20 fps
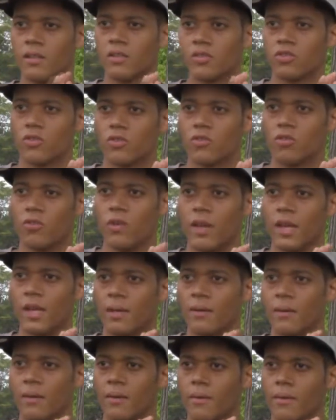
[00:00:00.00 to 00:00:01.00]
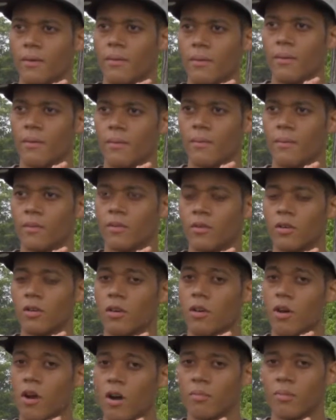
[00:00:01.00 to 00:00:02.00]
us create
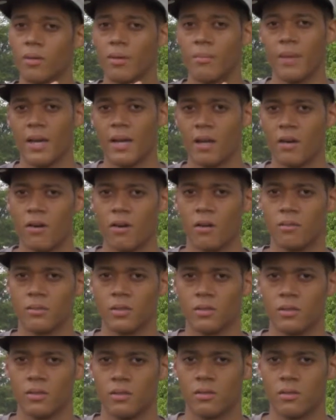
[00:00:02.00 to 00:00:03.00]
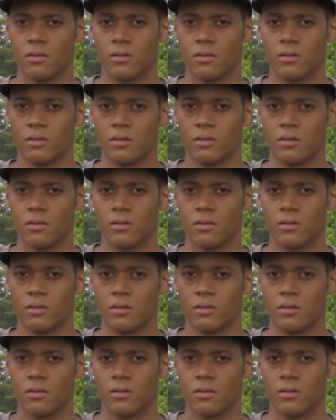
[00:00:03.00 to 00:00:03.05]
good karma and bad karma,